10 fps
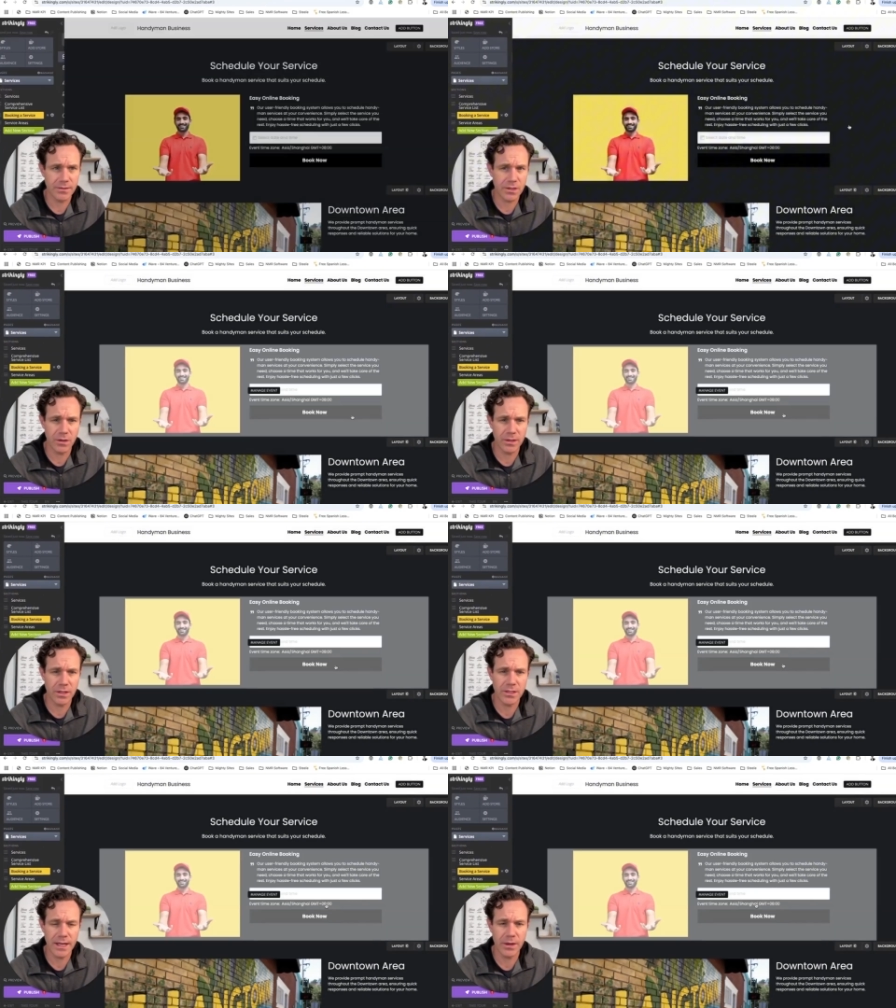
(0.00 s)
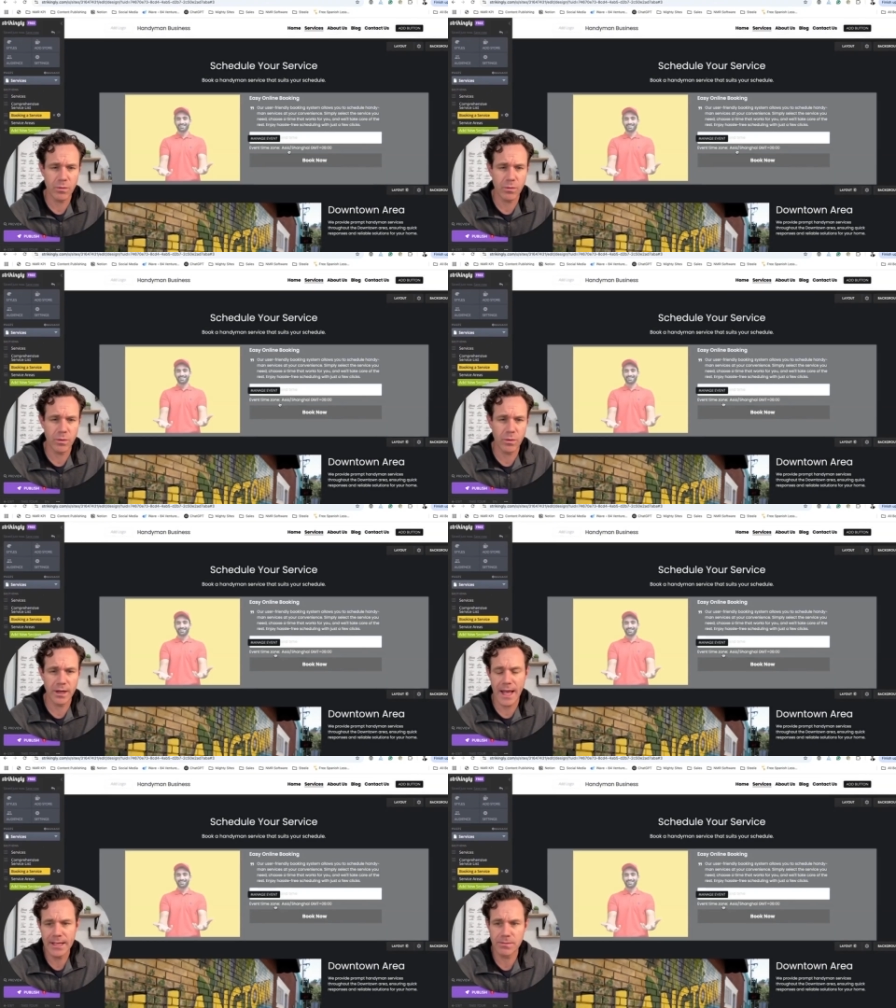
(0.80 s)
looks like when AI
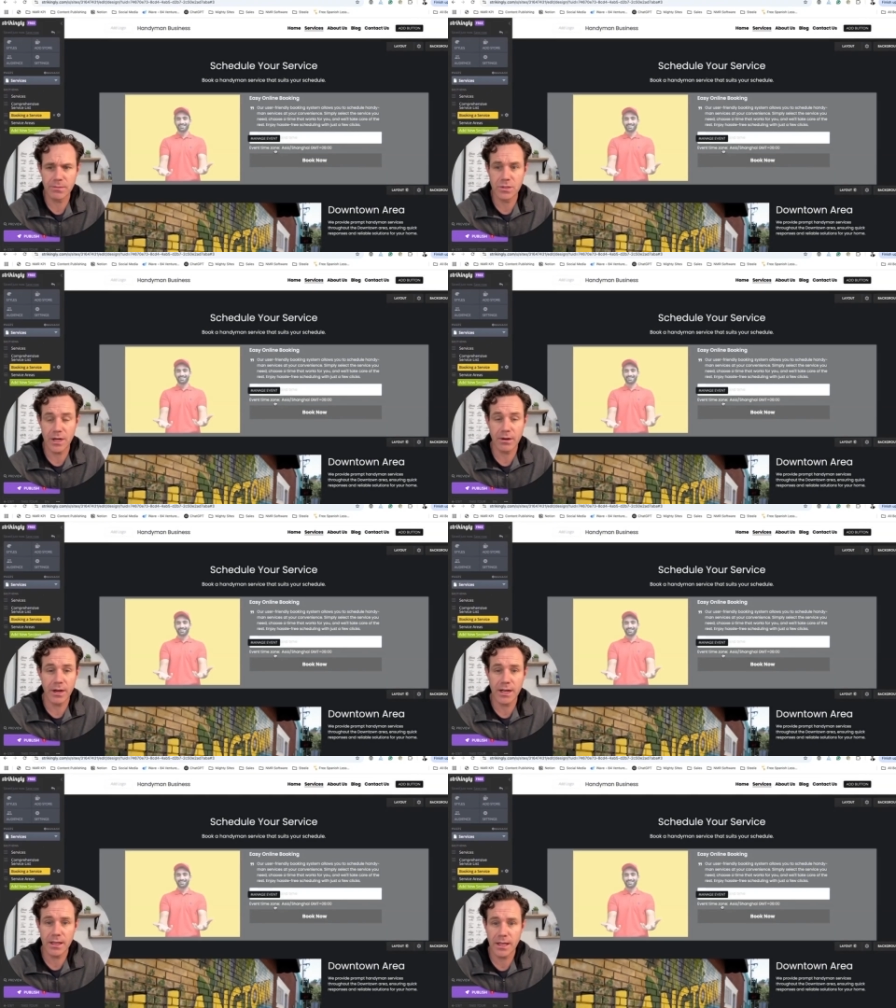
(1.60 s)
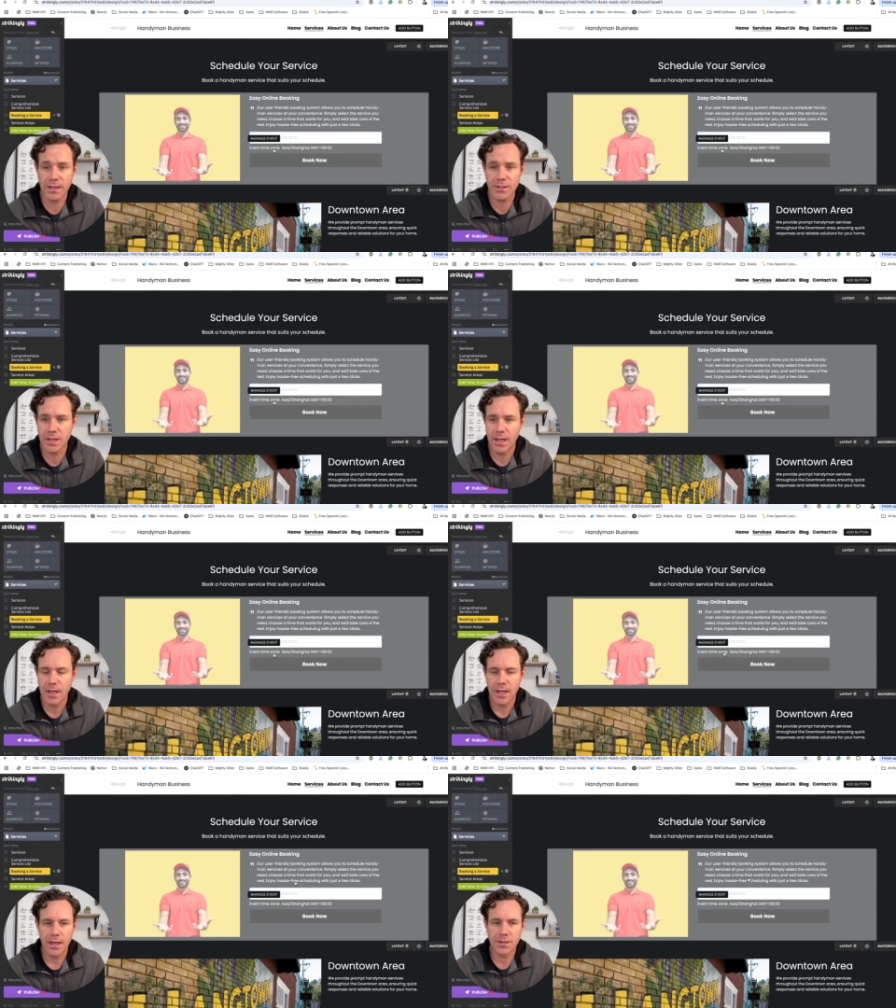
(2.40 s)
is generating things,
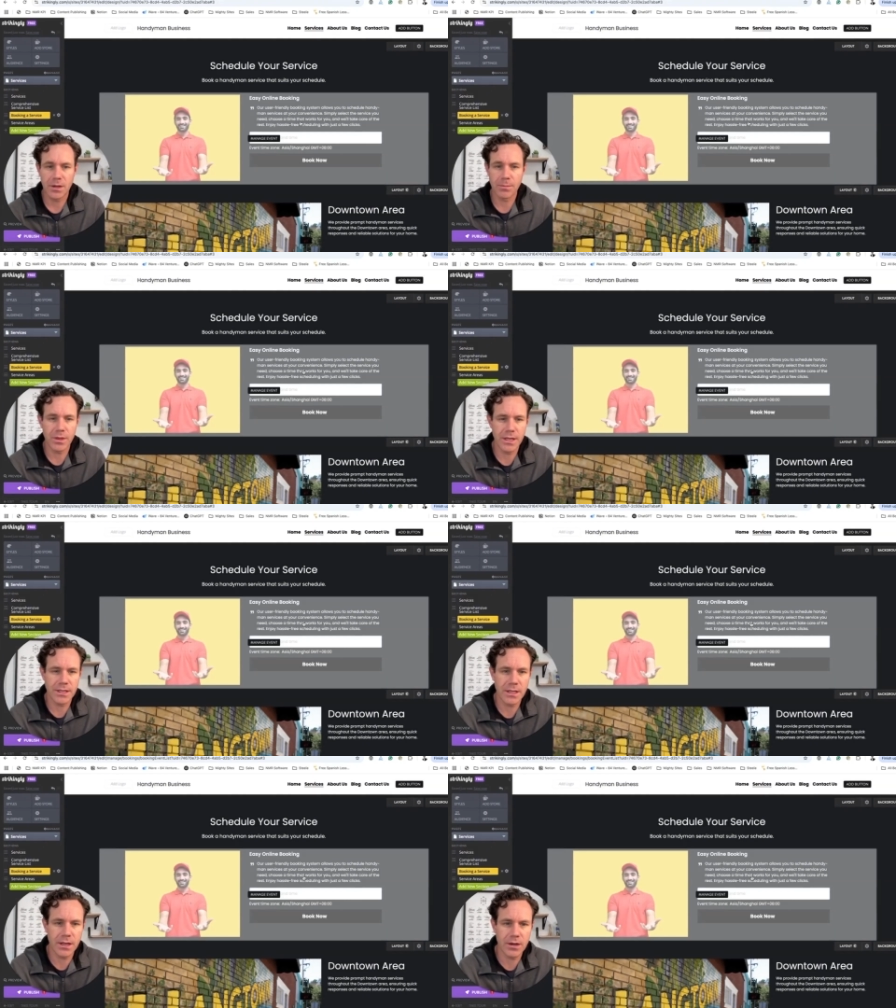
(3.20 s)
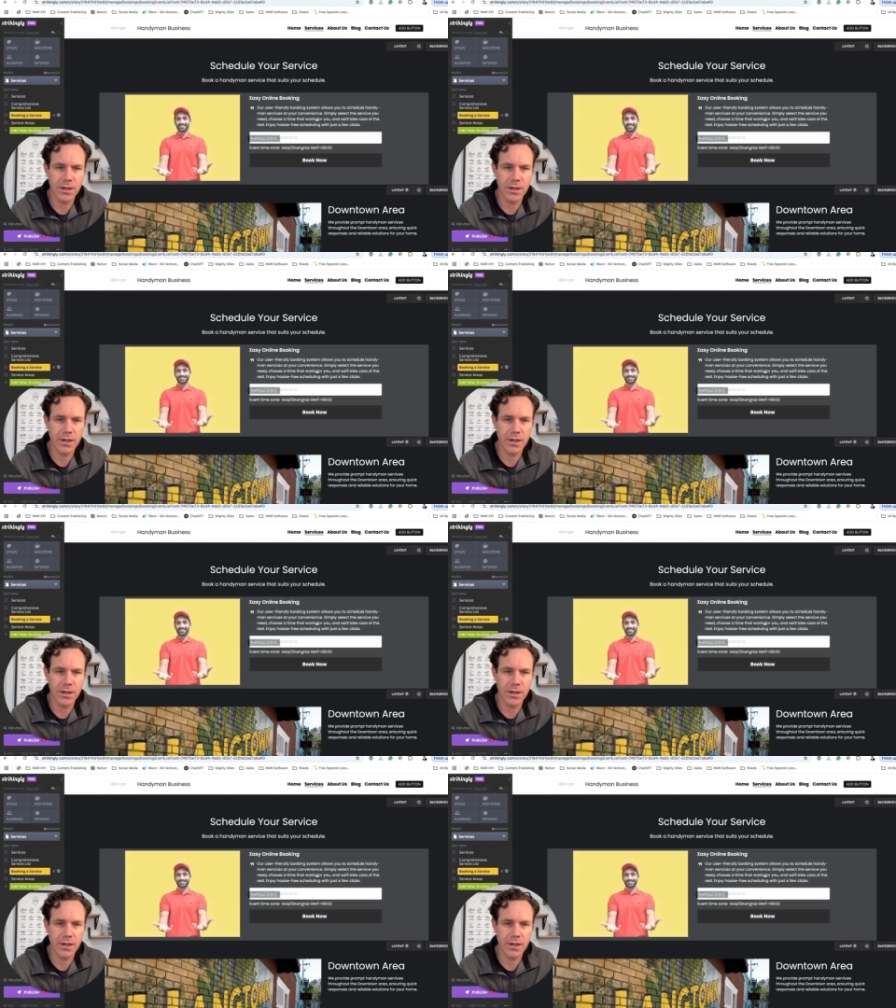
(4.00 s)
it's going to put things in there you don't